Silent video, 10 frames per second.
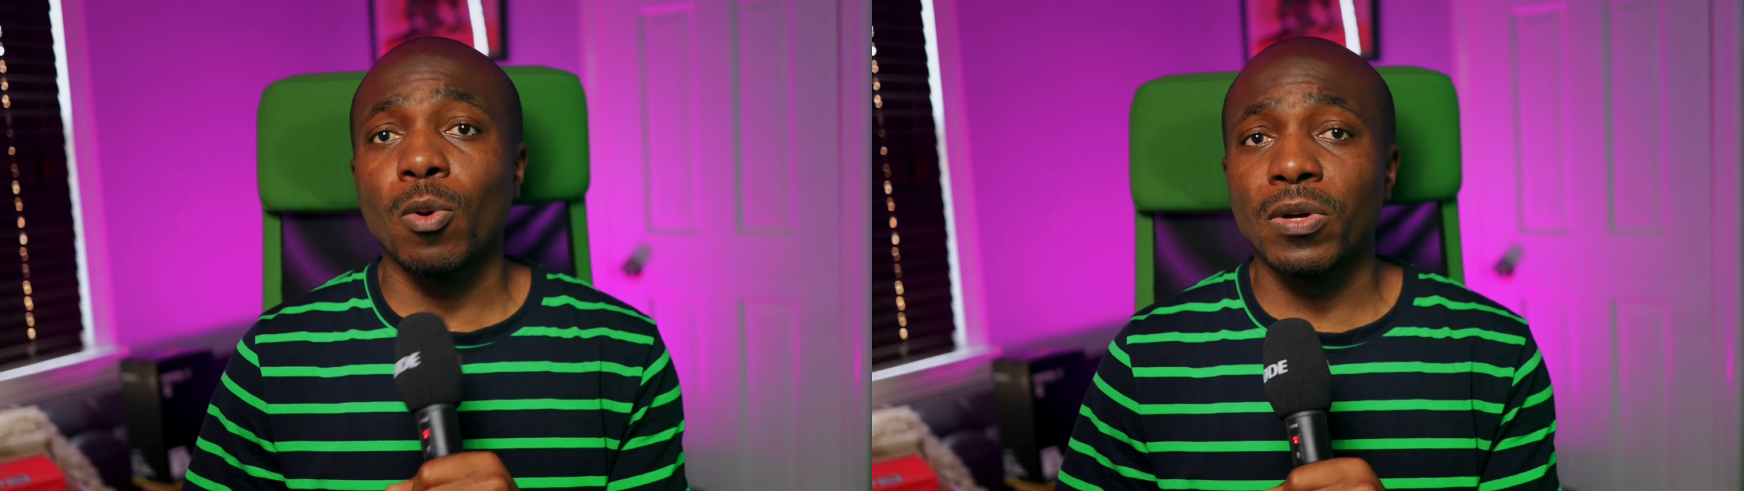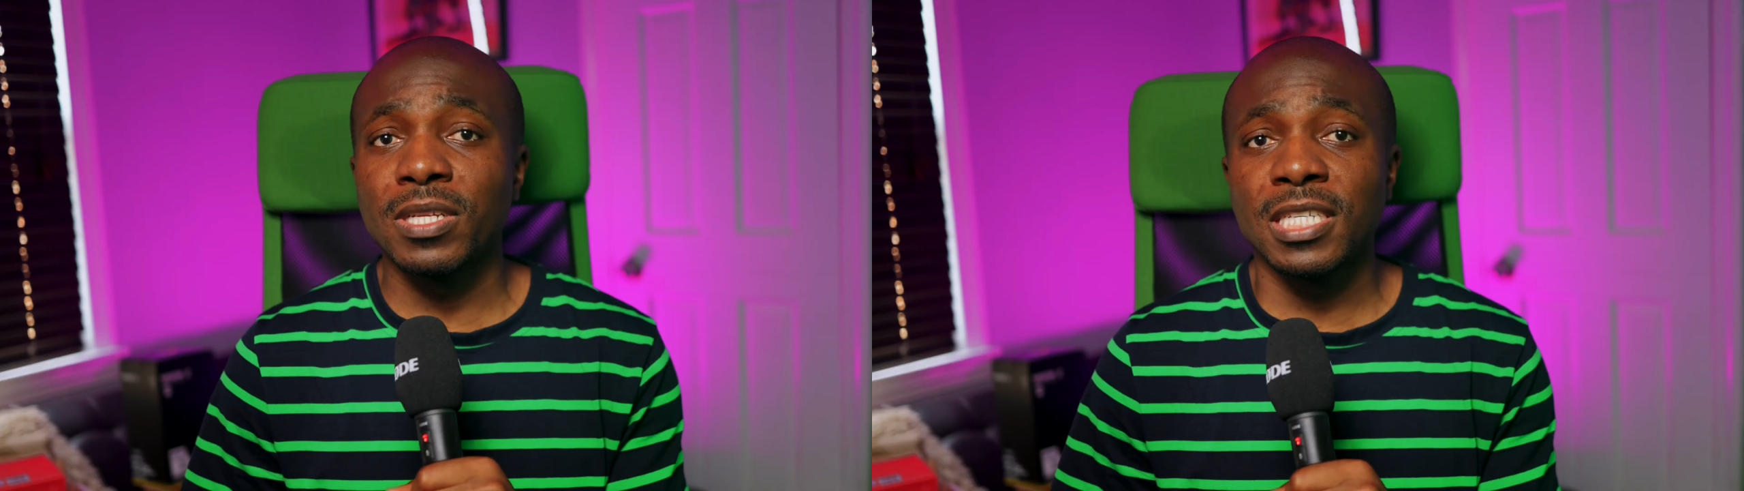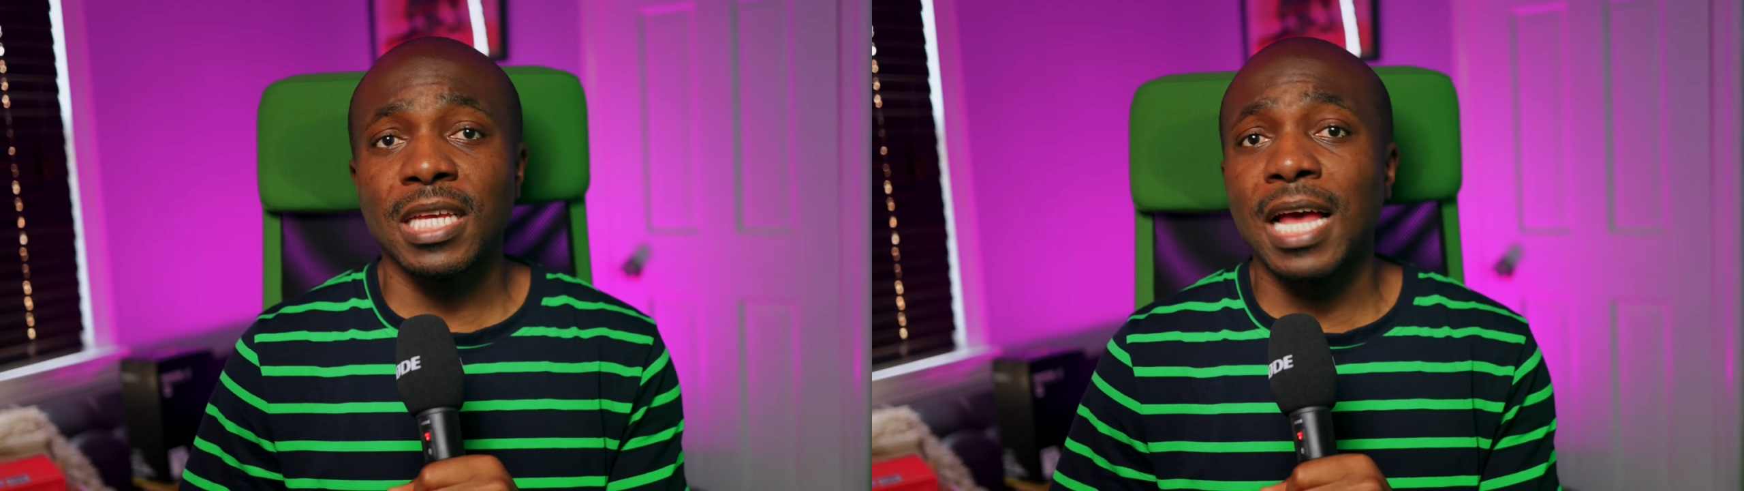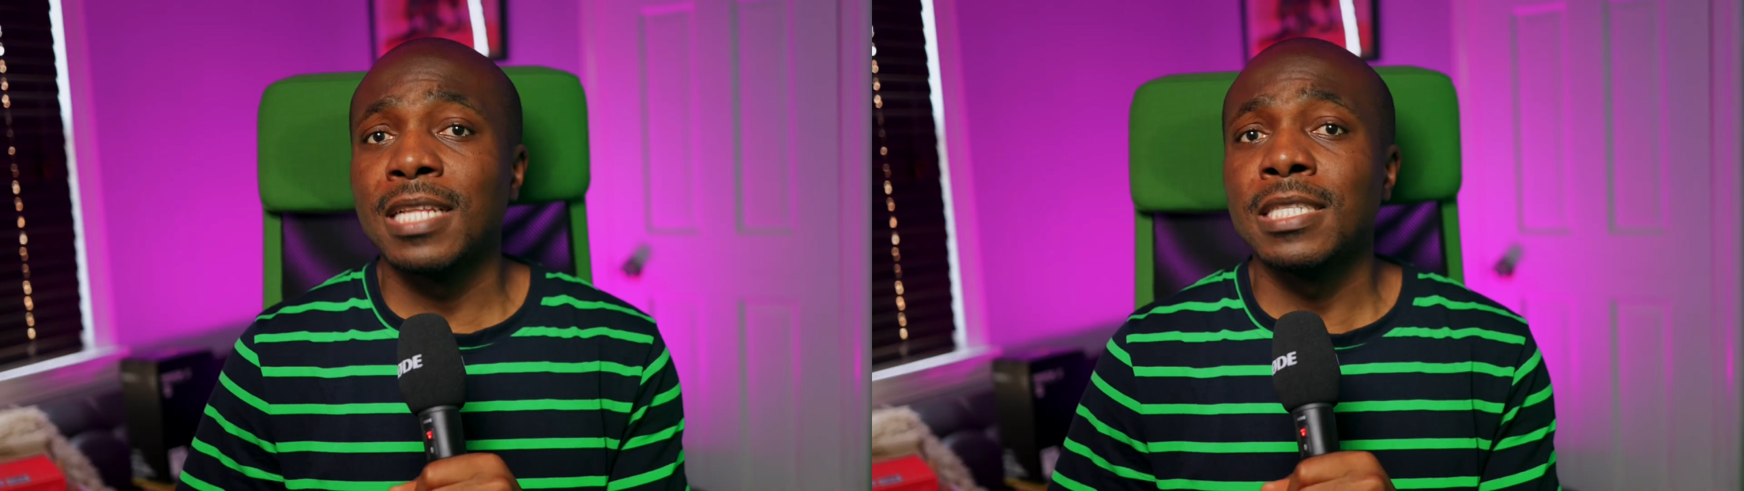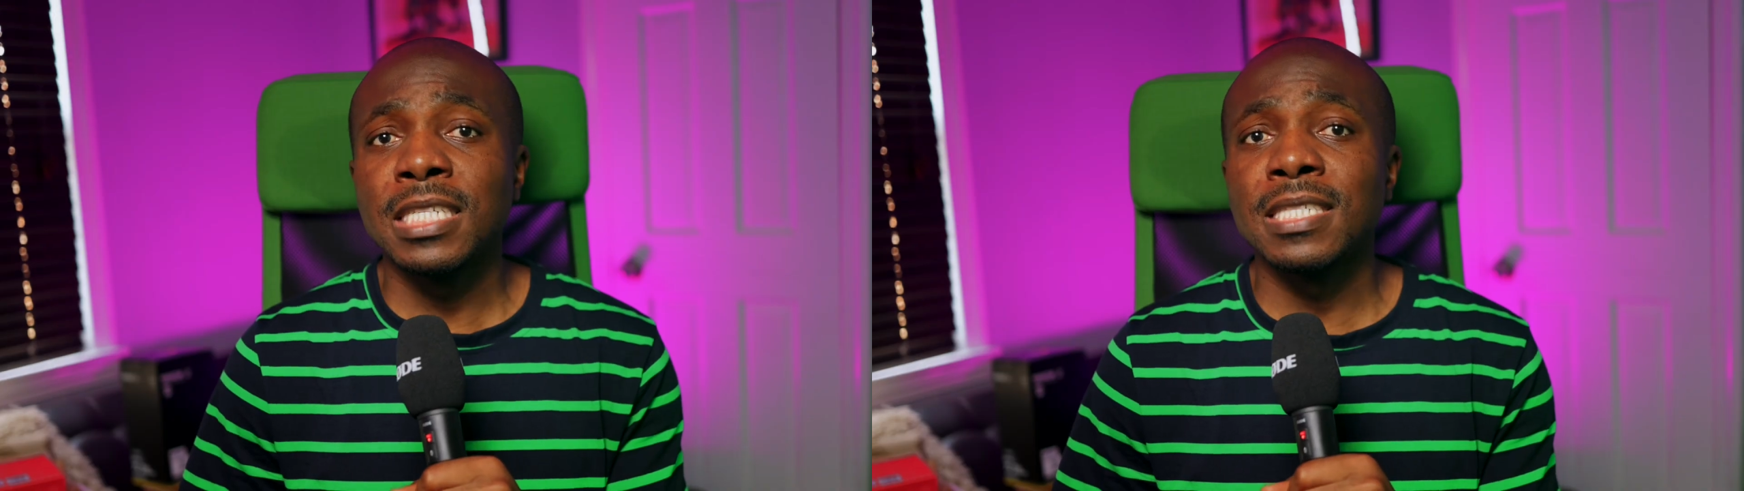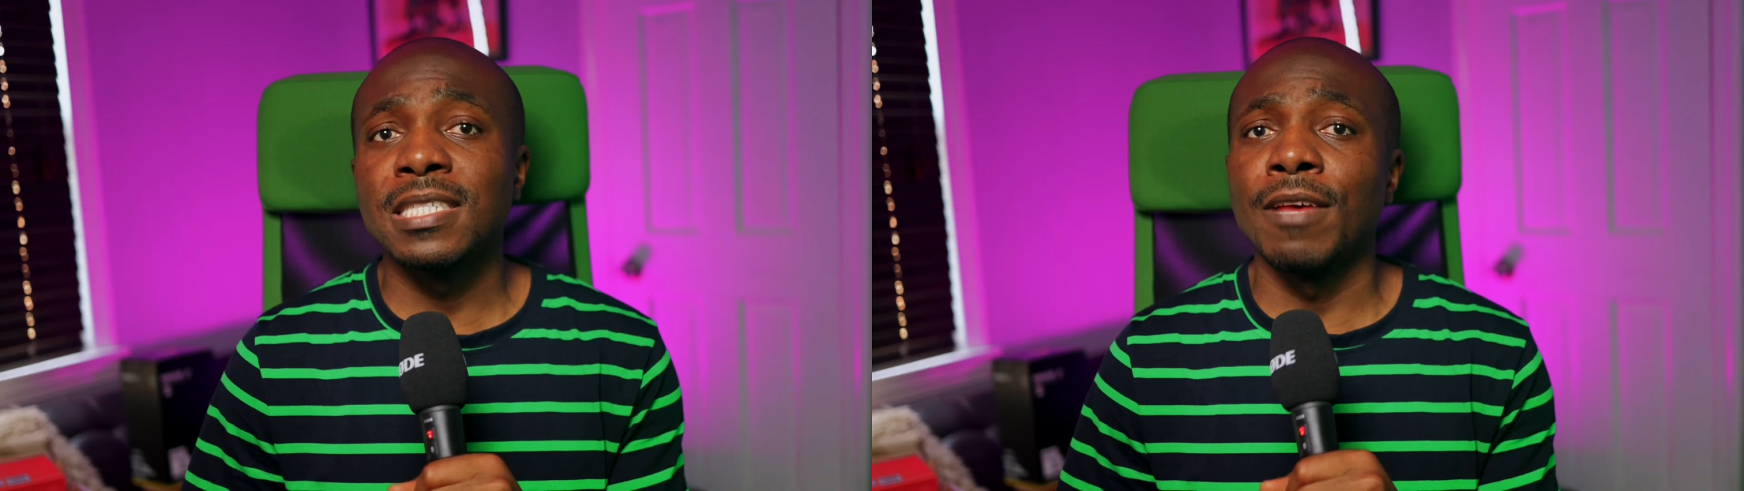quality and needs